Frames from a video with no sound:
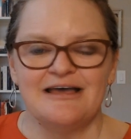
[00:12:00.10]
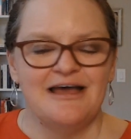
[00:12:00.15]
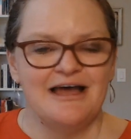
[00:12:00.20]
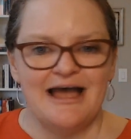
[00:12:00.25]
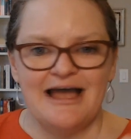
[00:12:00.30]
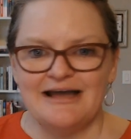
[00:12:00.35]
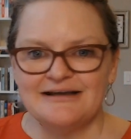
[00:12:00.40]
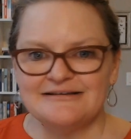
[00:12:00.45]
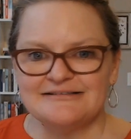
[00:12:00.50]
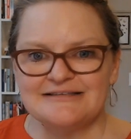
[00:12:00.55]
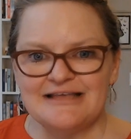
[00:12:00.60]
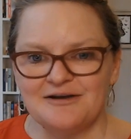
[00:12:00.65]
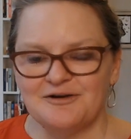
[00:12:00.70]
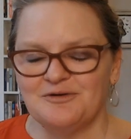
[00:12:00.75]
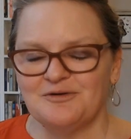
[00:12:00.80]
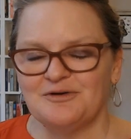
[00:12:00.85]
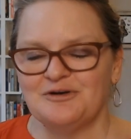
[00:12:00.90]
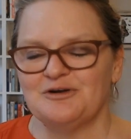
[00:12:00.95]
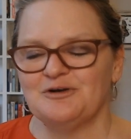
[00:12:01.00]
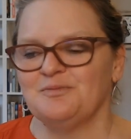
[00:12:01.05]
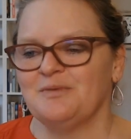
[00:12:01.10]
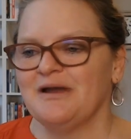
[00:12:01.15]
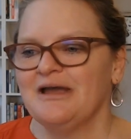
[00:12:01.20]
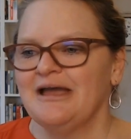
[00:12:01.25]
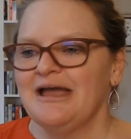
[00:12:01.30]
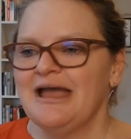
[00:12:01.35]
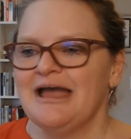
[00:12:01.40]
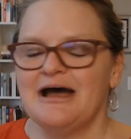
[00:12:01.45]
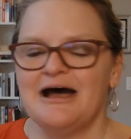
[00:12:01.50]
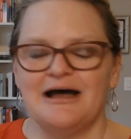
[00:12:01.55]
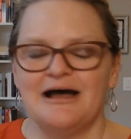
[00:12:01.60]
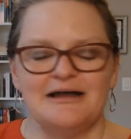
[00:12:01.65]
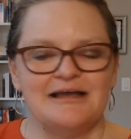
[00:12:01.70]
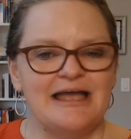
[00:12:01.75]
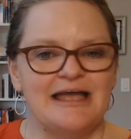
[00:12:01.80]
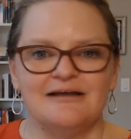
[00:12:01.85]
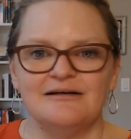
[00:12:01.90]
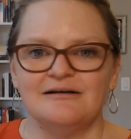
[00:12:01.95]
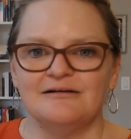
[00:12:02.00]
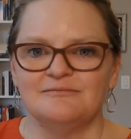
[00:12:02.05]
as that group.
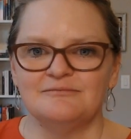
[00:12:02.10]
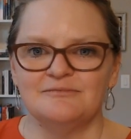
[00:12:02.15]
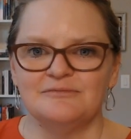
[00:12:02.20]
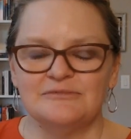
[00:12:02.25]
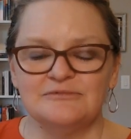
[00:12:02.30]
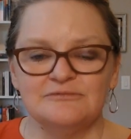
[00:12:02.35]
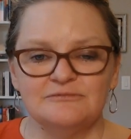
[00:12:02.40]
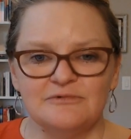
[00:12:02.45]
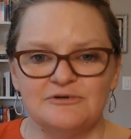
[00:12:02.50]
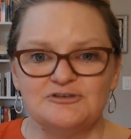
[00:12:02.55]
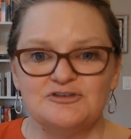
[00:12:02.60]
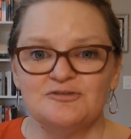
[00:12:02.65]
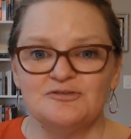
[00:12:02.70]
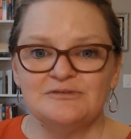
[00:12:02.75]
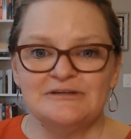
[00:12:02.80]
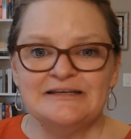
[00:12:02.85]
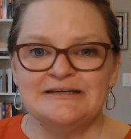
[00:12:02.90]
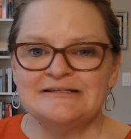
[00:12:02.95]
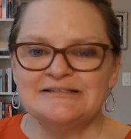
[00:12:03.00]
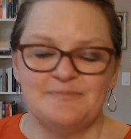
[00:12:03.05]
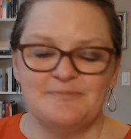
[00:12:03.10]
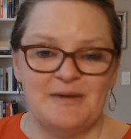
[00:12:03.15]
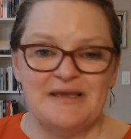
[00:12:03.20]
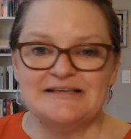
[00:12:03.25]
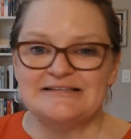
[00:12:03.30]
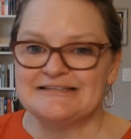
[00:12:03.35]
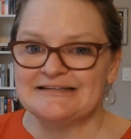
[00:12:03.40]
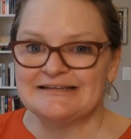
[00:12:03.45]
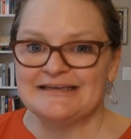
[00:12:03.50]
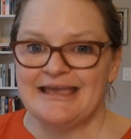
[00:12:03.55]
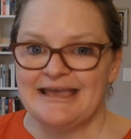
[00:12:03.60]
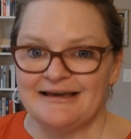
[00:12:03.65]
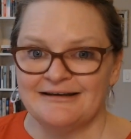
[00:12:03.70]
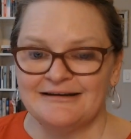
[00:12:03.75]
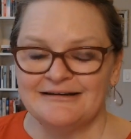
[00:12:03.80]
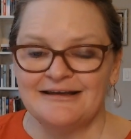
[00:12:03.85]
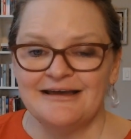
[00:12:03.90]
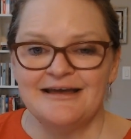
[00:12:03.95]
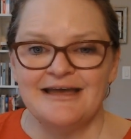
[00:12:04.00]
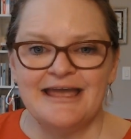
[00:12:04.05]
Jolene is based in
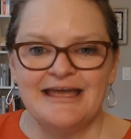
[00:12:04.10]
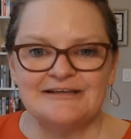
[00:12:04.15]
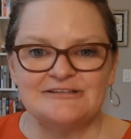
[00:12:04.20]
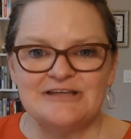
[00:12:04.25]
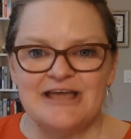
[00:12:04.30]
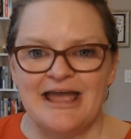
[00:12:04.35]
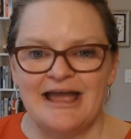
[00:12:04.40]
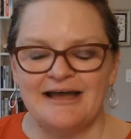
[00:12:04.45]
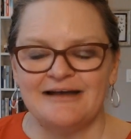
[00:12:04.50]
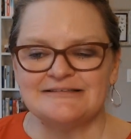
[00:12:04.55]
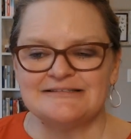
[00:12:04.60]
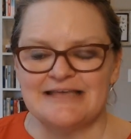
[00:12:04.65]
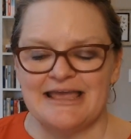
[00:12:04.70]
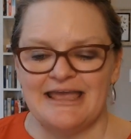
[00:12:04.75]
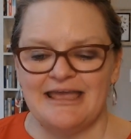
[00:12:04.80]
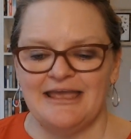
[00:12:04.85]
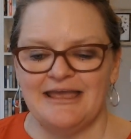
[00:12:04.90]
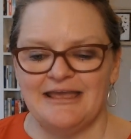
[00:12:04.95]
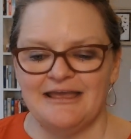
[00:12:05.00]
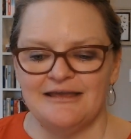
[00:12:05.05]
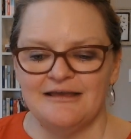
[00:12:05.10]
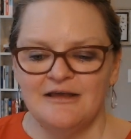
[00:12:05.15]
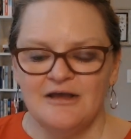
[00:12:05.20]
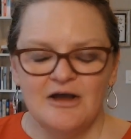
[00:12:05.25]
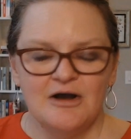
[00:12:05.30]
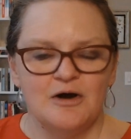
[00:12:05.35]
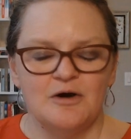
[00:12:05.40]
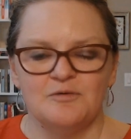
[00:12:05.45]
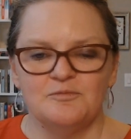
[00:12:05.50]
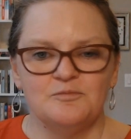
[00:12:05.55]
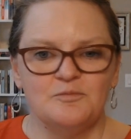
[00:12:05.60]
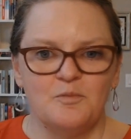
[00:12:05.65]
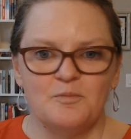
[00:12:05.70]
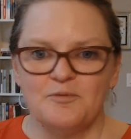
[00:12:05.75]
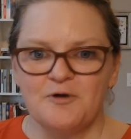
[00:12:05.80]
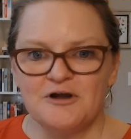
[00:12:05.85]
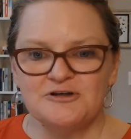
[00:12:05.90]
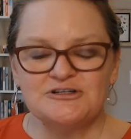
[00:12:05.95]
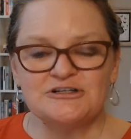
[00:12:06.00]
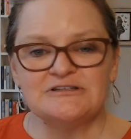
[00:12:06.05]
Canada and has a
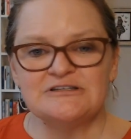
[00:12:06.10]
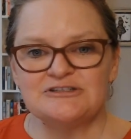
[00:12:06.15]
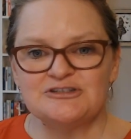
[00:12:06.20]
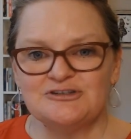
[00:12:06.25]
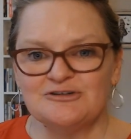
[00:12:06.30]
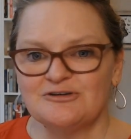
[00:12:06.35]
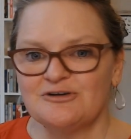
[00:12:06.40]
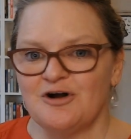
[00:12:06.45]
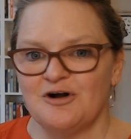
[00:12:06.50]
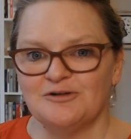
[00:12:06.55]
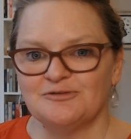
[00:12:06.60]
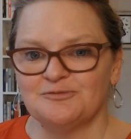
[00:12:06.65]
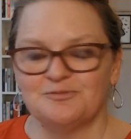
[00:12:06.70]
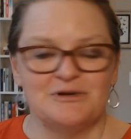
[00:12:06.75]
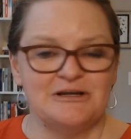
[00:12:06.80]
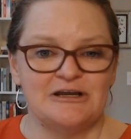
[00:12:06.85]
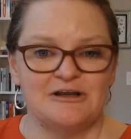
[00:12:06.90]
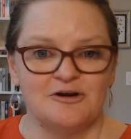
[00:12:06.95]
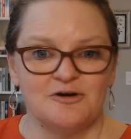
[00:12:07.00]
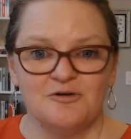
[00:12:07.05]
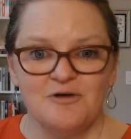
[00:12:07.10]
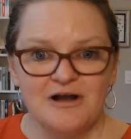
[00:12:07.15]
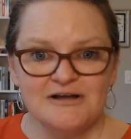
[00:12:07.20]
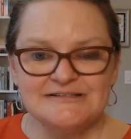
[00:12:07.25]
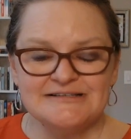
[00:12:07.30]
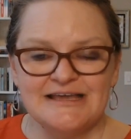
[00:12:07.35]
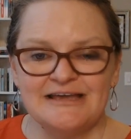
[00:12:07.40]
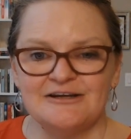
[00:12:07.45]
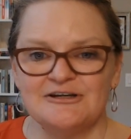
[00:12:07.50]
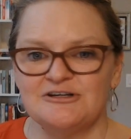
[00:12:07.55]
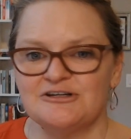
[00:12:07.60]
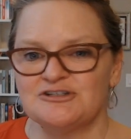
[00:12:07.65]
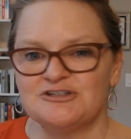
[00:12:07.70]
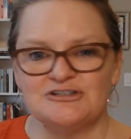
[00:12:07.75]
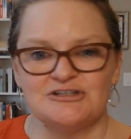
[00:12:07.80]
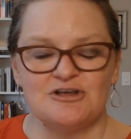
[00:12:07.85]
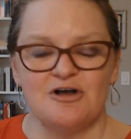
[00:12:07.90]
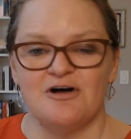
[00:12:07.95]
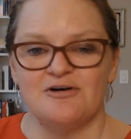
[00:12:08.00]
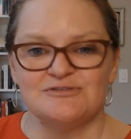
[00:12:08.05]
project this year called Reading Across Canada. She's
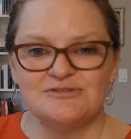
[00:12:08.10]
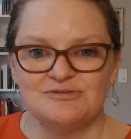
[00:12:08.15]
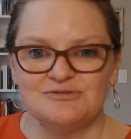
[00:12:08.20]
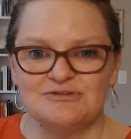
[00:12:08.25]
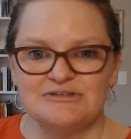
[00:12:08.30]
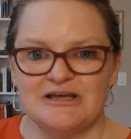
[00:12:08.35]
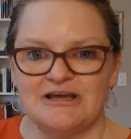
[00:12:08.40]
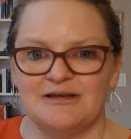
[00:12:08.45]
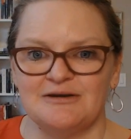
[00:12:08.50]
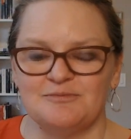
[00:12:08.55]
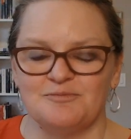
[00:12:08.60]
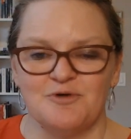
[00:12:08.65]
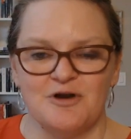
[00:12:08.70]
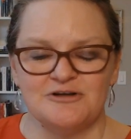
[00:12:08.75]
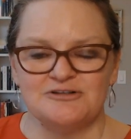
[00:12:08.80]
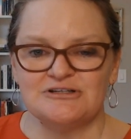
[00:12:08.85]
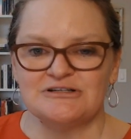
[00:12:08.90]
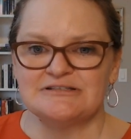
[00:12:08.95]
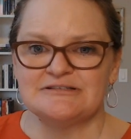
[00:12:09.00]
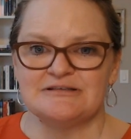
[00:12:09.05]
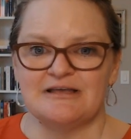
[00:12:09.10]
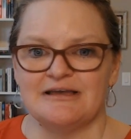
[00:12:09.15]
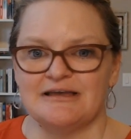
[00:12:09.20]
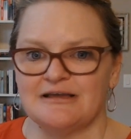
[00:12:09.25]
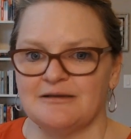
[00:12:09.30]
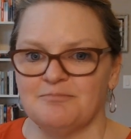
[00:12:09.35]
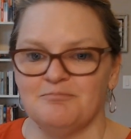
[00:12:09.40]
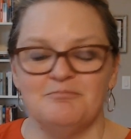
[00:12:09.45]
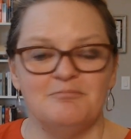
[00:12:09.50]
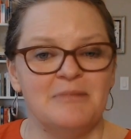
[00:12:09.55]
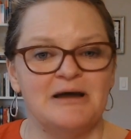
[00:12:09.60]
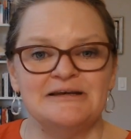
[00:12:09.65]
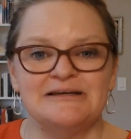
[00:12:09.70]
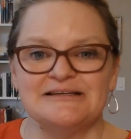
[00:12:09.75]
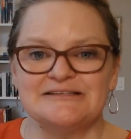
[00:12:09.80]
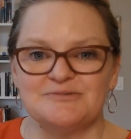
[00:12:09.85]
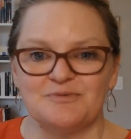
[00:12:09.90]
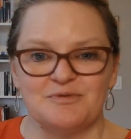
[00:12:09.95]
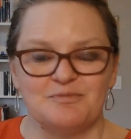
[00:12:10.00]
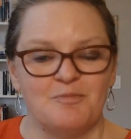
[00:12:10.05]
also done projects like
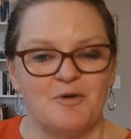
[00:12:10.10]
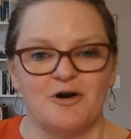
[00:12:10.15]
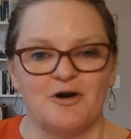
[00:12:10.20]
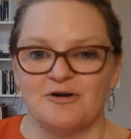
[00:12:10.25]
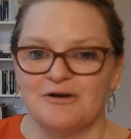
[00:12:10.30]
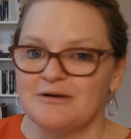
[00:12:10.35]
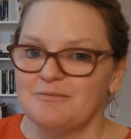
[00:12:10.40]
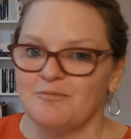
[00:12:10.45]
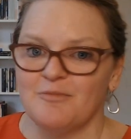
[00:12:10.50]
Mondays with Margaret